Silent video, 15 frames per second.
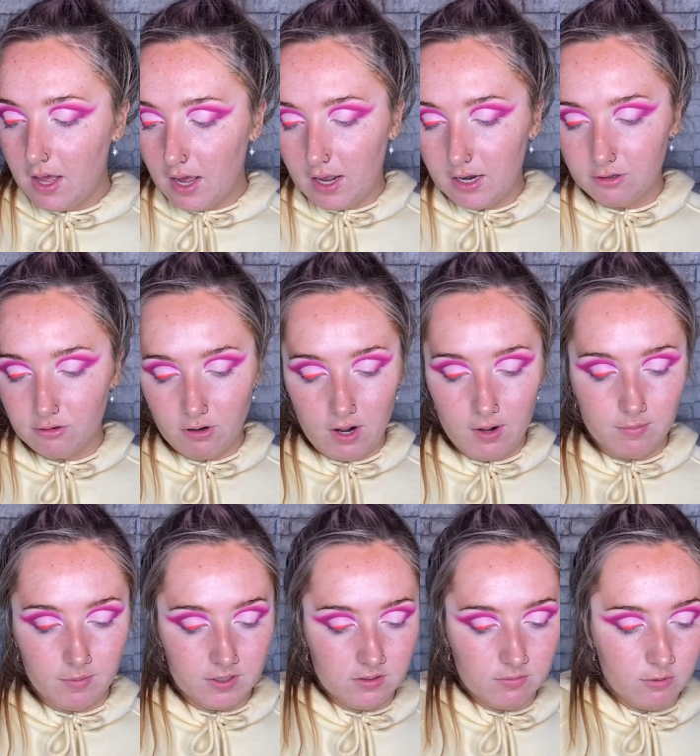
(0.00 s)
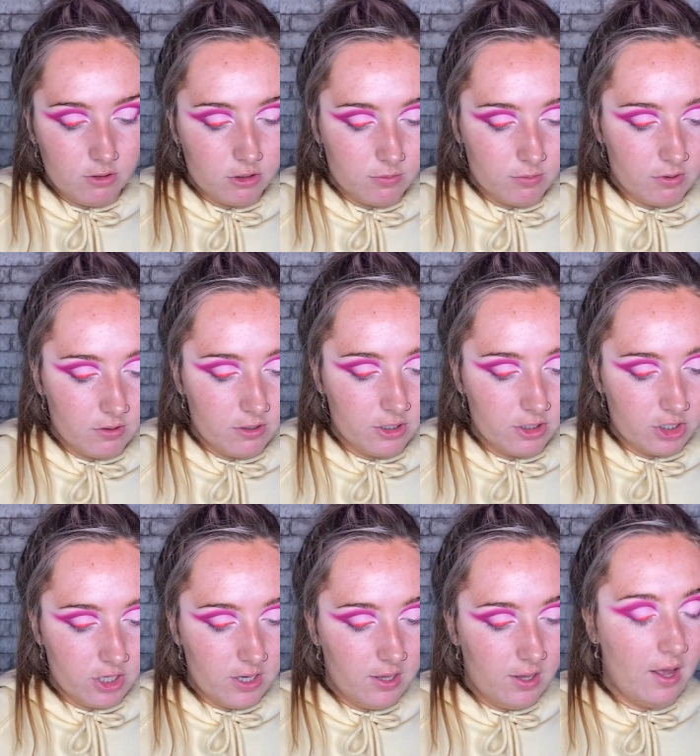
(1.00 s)
and grab my smudger brush
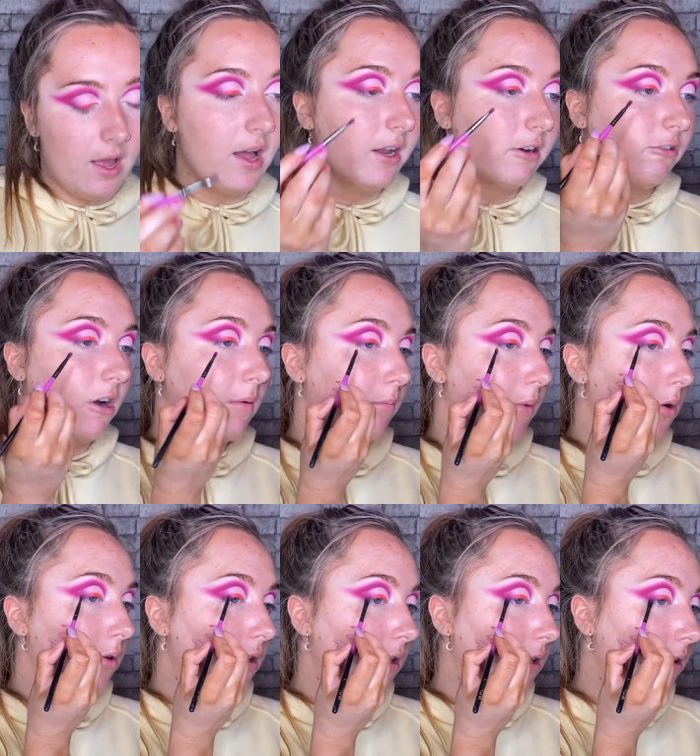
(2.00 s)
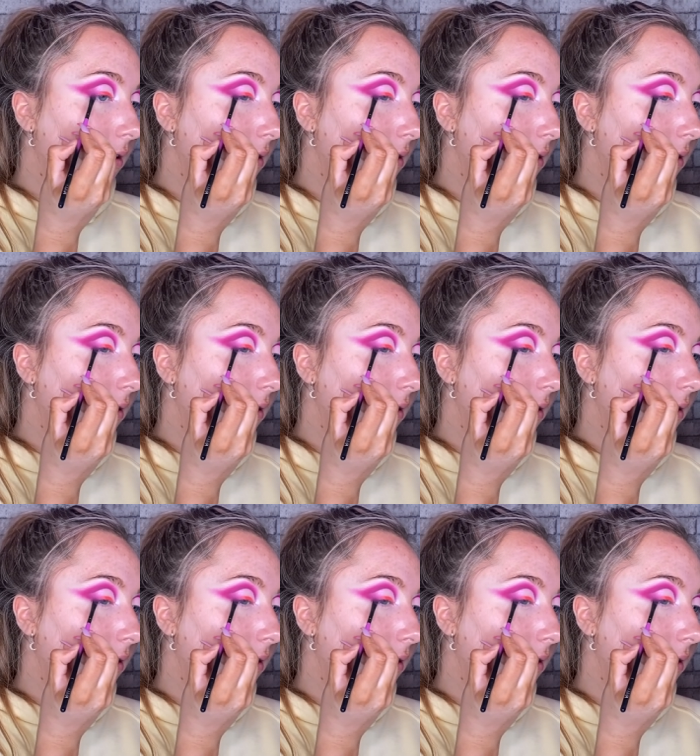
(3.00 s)
and grab Mogul